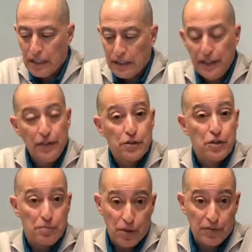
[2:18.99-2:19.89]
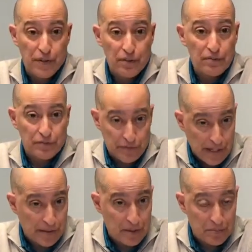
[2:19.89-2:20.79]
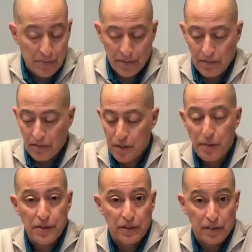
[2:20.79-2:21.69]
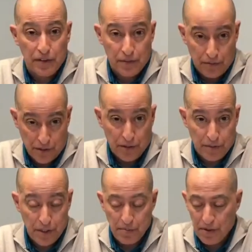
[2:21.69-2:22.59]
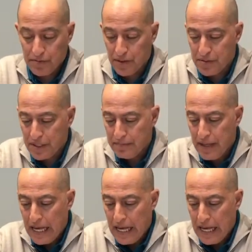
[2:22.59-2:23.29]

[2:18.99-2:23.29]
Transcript: Clean your smartphone, very important, especially your children's smartphones,